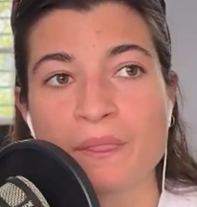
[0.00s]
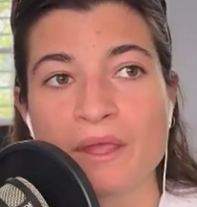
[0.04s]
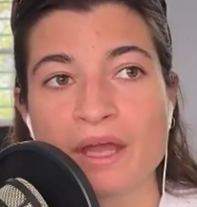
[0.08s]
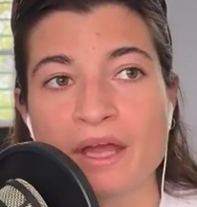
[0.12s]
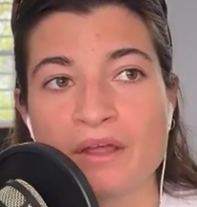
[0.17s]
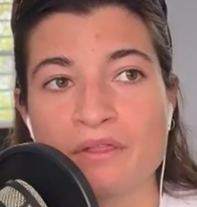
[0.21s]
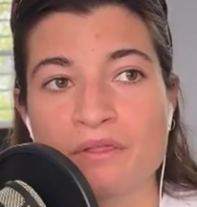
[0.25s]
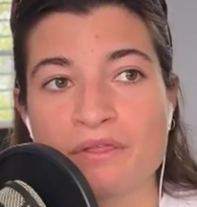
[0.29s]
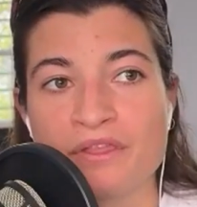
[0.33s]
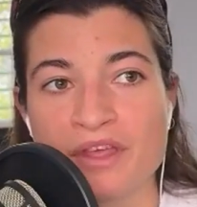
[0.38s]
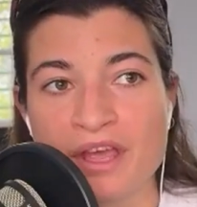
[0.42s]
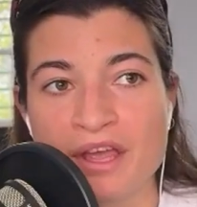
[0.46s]

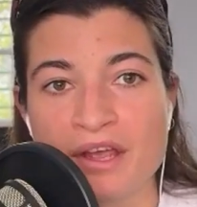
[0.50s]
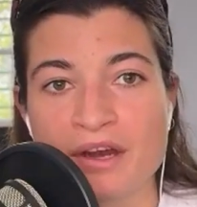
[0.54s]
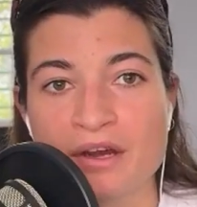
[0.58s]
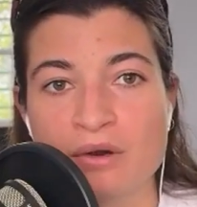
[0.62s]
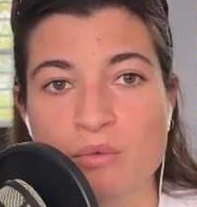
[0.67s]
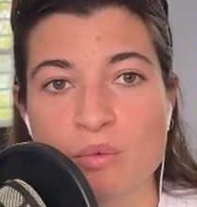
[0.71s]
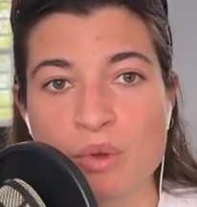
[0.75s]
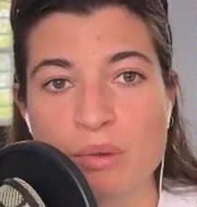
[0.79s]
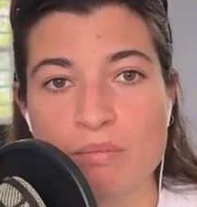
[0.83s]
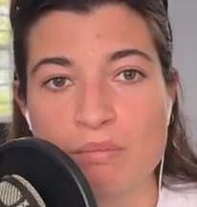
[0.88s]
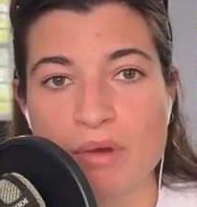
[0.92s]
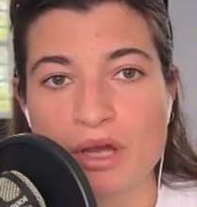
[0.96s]
And there
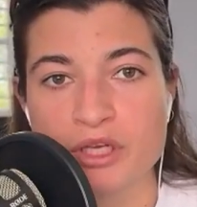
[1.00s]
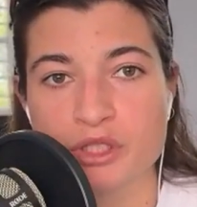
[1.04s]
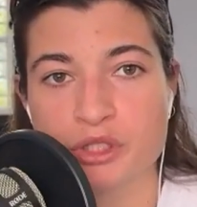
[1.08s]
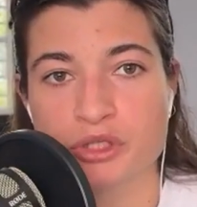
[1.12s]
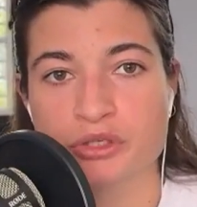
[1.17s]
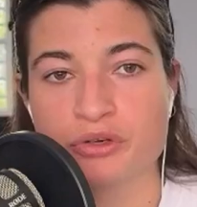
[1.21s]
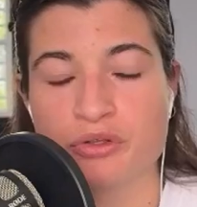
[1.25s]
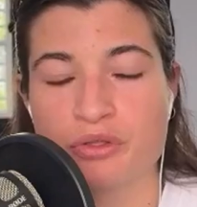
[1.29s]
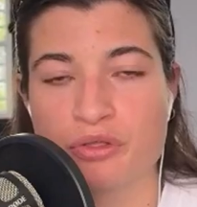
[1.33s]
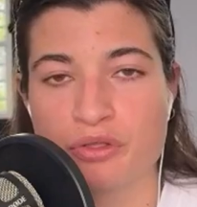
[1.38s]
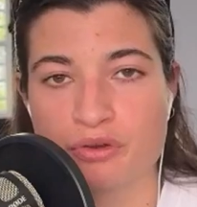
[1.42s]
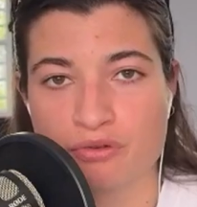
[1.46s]
we
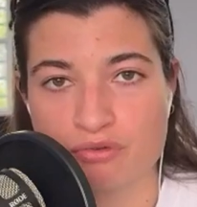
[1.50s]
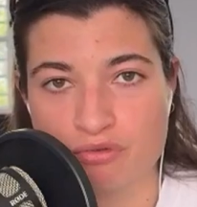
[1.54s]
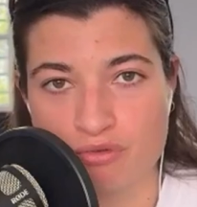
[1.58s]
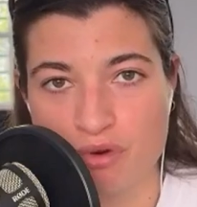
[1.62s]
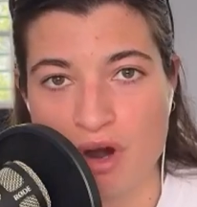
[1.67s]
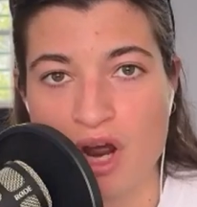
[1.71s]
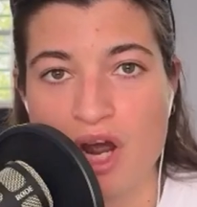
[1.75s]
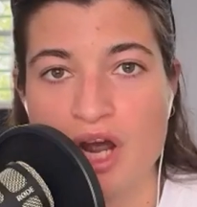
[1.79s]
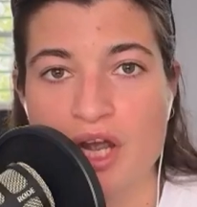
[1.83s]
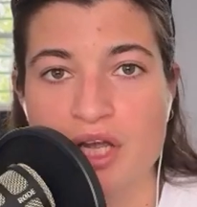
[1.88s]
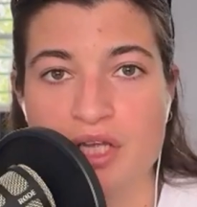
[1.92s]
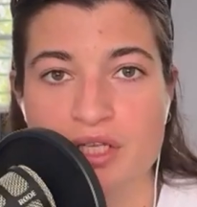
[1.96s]
measure the
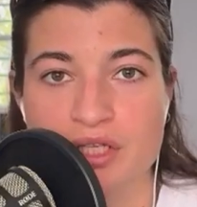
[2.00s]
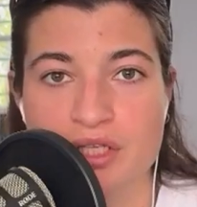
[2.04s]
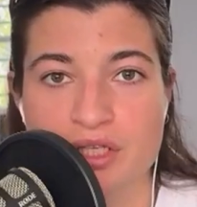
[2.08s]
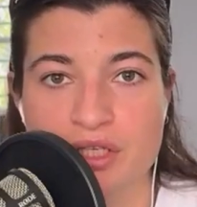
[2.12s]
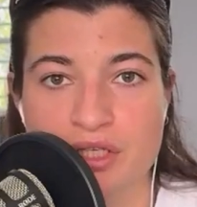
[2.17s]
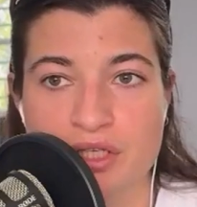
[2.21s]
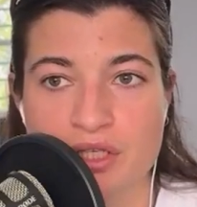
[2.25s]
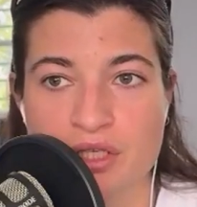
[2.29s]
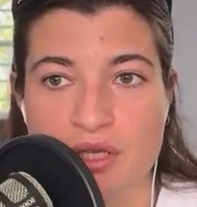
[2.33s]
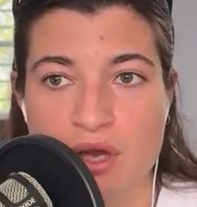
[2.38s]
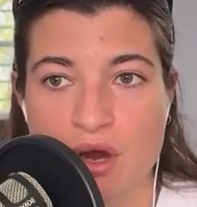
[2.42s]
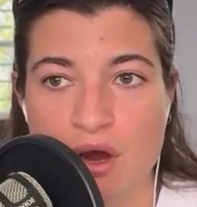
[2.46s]

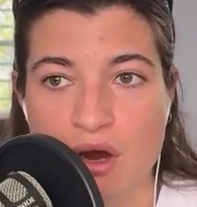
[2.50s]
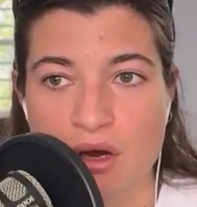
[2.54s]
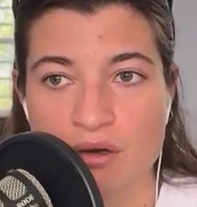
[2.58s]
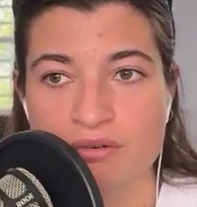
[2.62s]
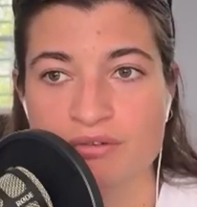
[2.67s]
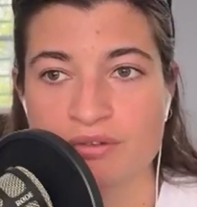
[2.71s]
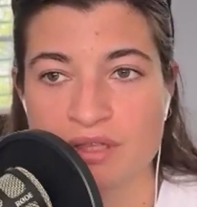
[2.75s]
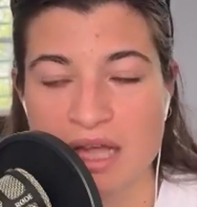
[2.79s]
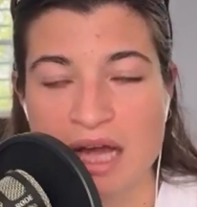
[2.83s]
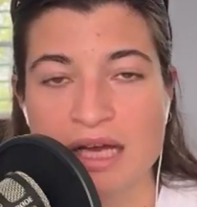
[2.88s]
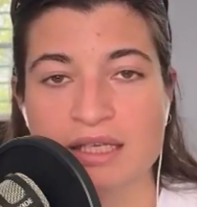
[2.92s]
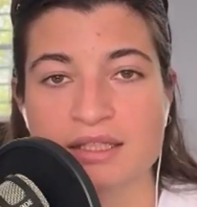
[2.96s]
rise
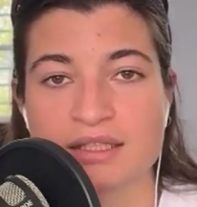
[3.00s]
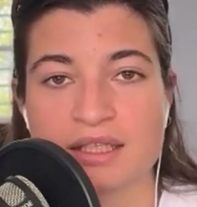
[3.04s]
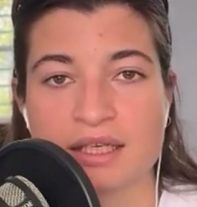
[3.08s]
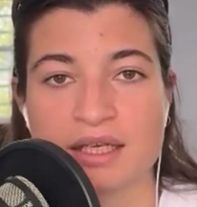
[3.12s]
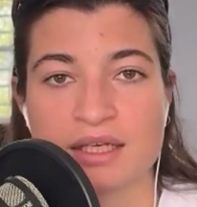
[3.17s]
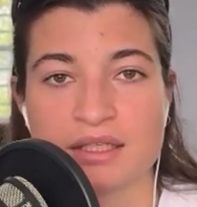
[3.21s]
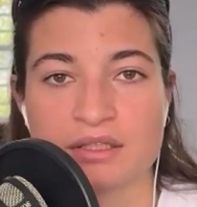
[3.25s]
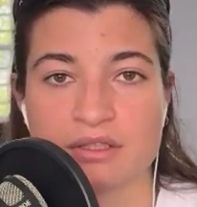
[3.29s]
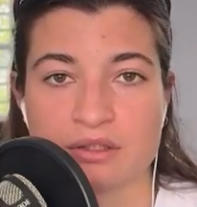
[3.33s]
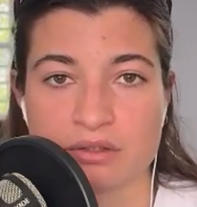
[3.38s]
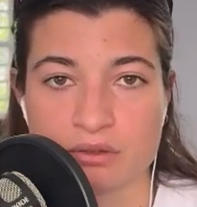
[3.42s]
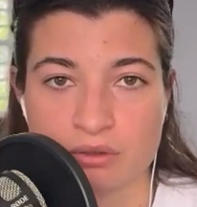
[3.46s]
of
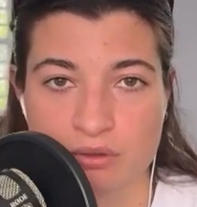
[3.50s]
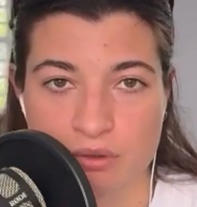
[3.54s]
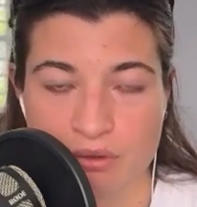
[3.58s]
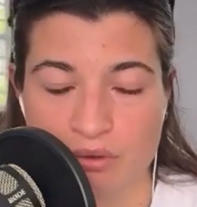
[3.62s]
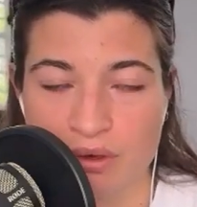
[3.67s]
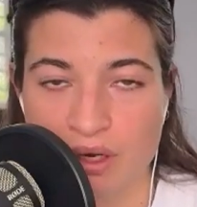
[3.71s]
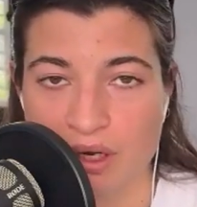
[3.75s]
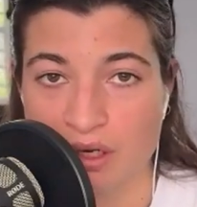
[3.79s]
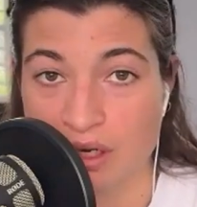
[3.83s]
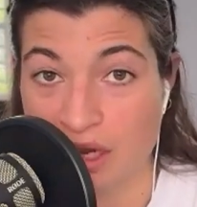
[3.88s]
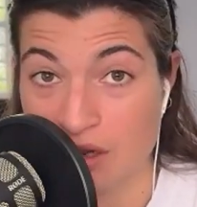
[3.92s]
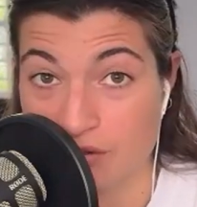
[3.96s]
lactate
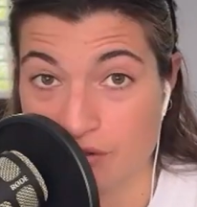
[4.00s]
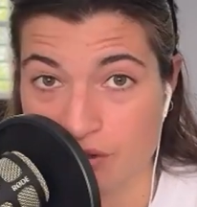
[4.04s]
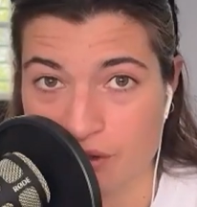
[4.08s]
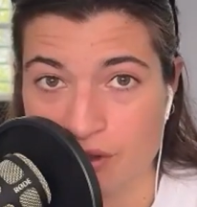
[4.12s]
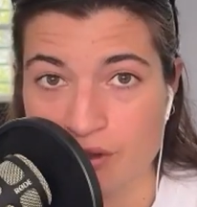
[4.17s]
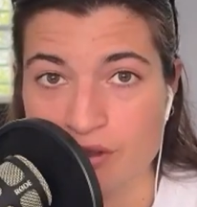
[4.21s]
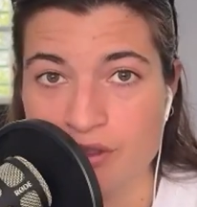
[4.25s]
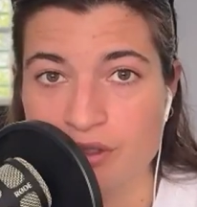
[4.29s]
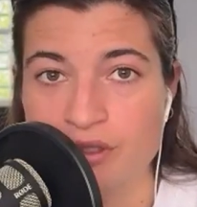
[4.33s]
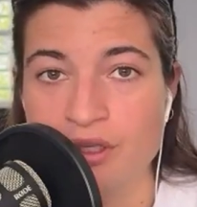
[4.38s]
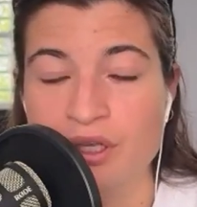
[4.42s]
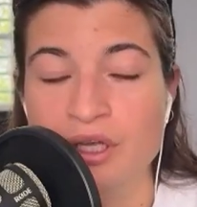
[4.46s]
during an
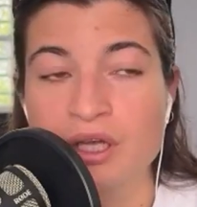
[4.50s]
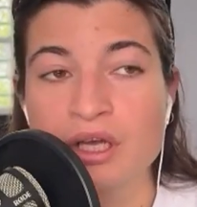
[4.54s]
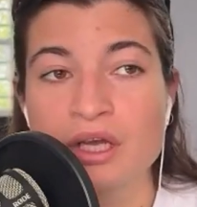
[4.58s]
effort.